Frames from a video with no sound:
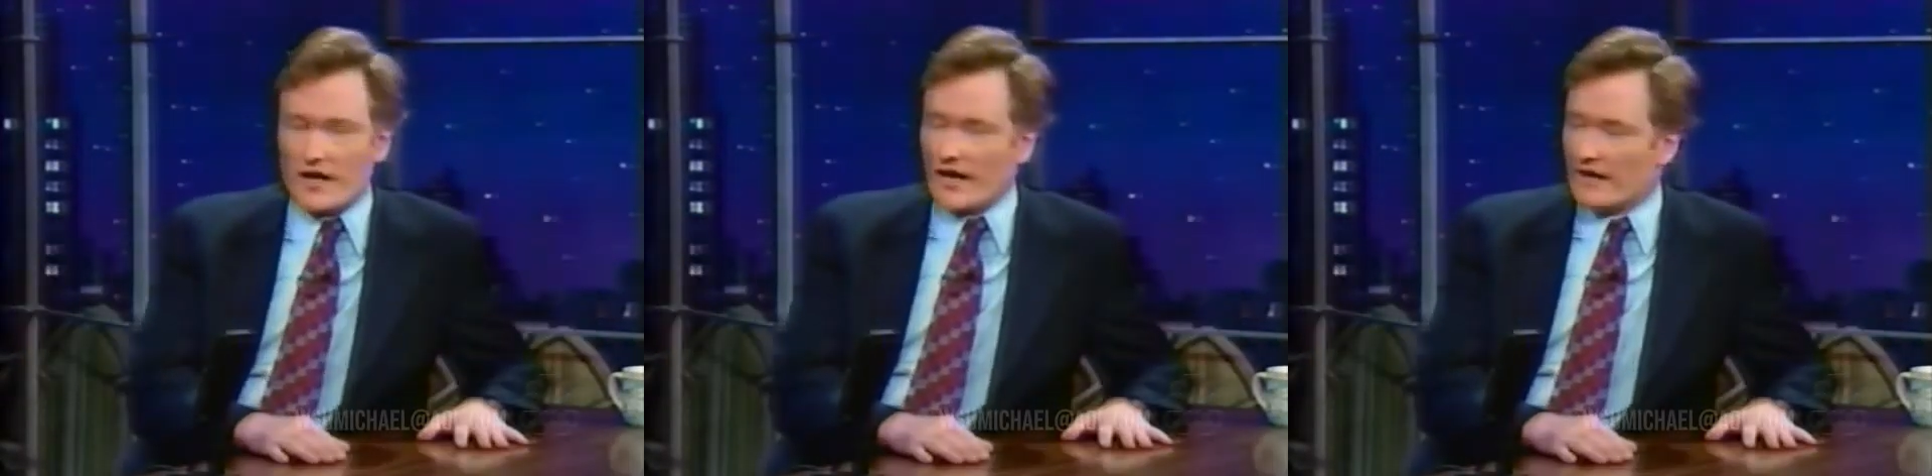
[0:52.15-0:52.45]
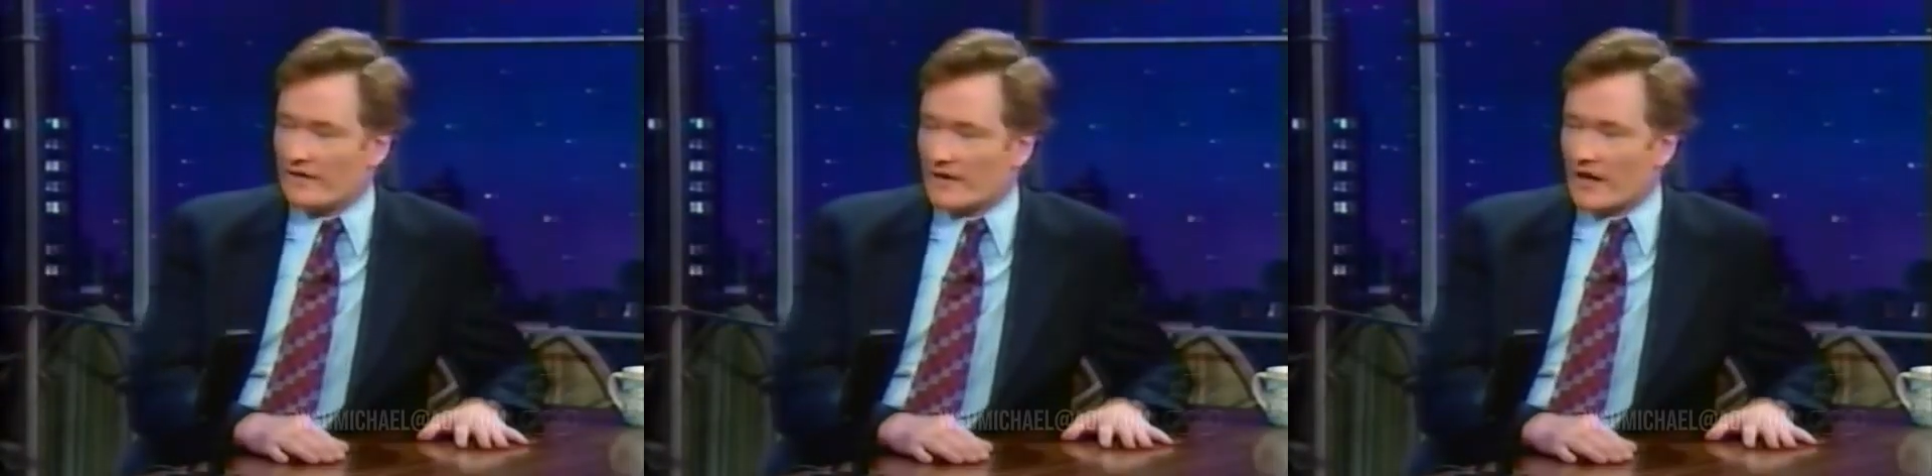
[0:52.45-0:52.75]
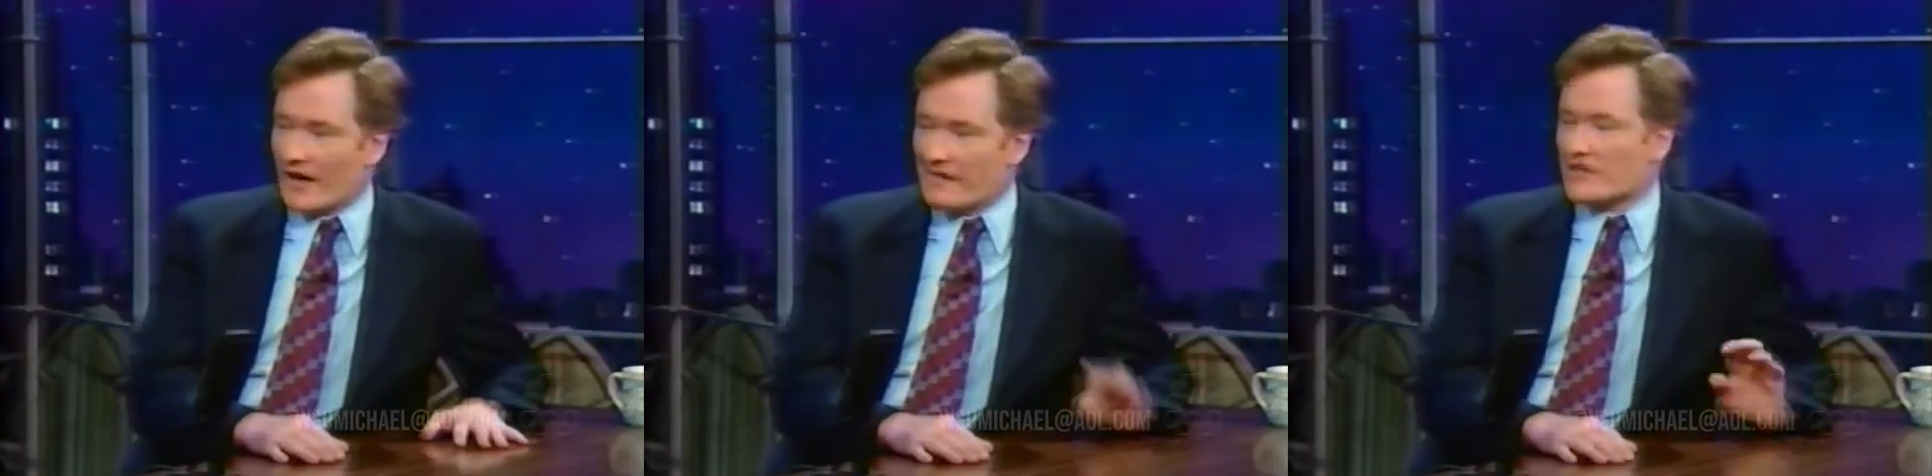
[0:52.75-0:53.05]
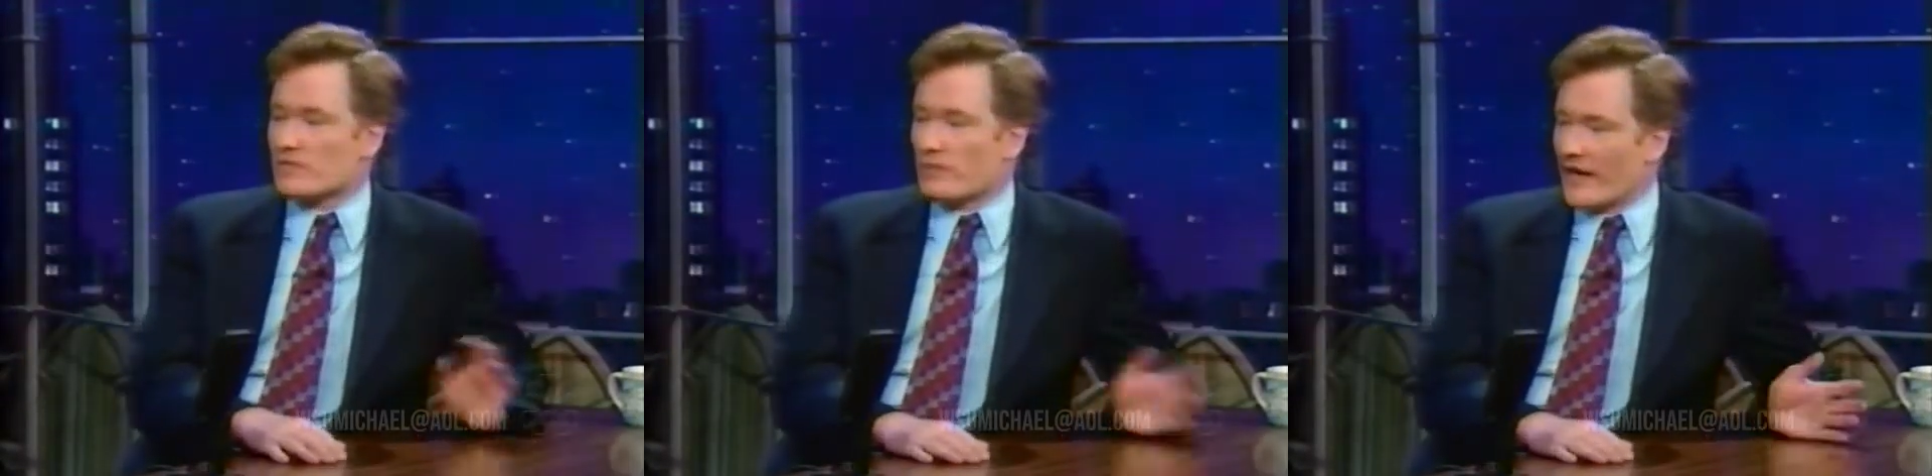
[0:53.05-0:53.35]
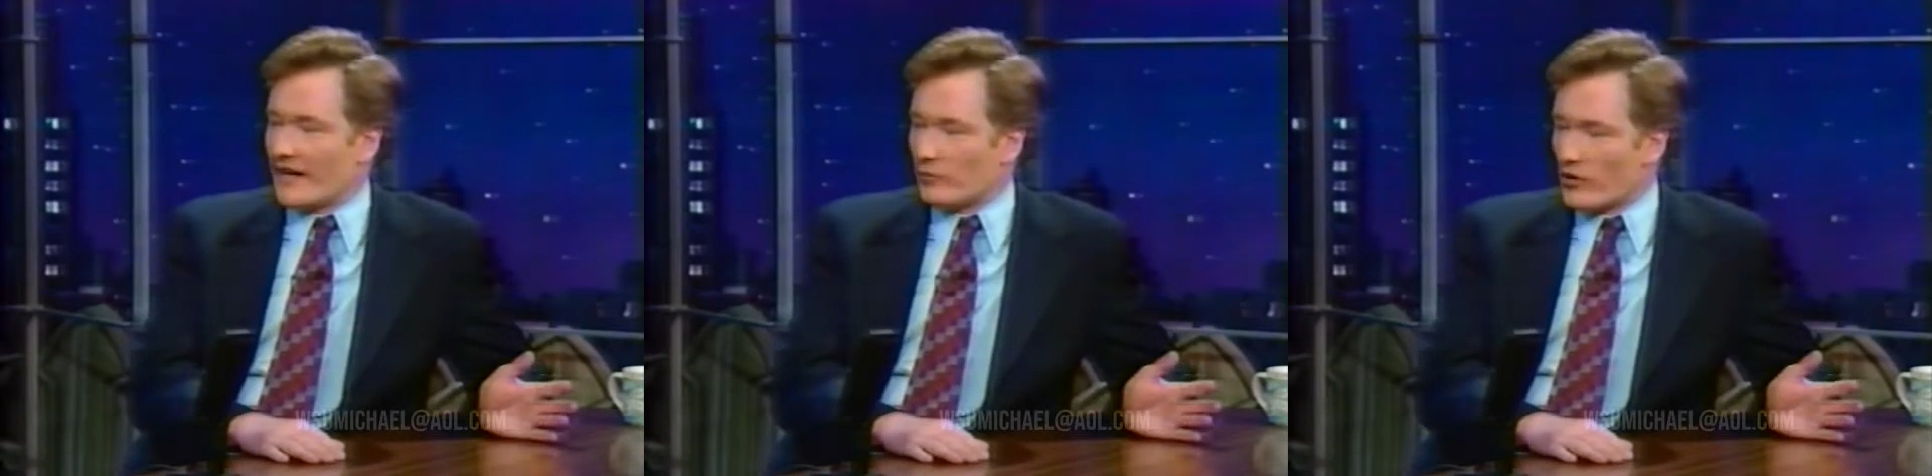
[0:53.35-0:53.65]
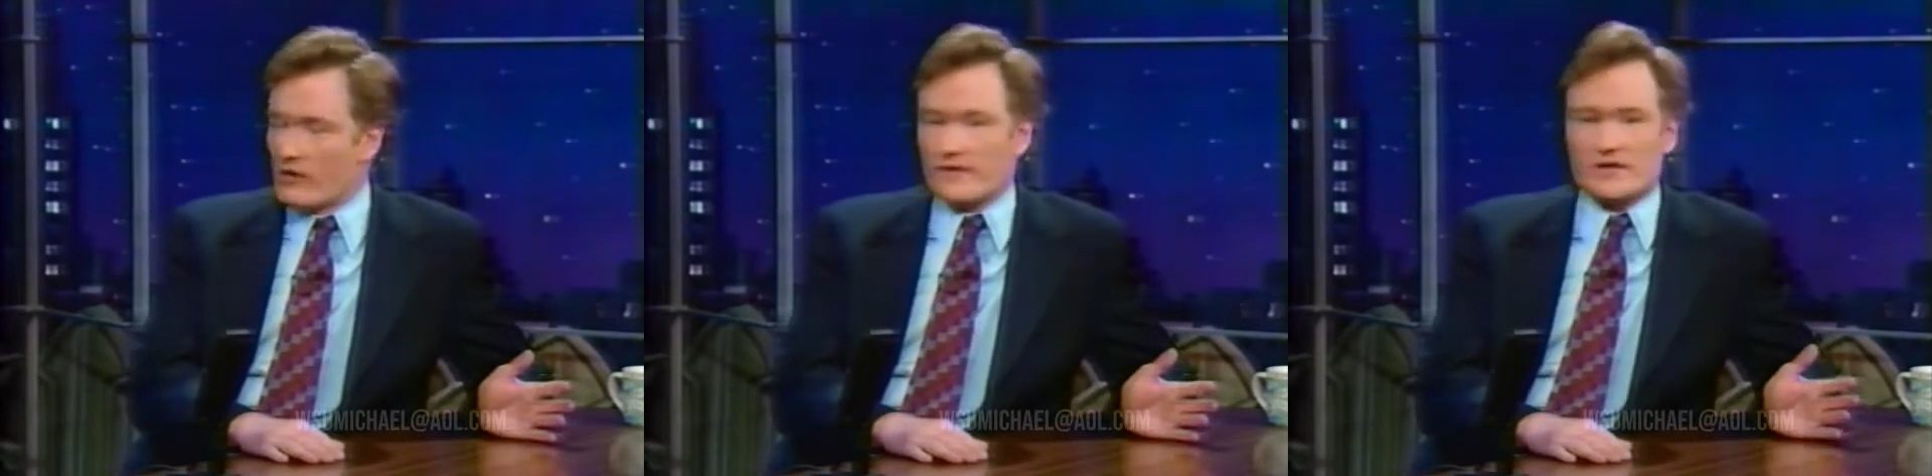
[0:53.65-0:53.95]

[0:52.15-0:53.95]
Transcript: And I'll explain what all of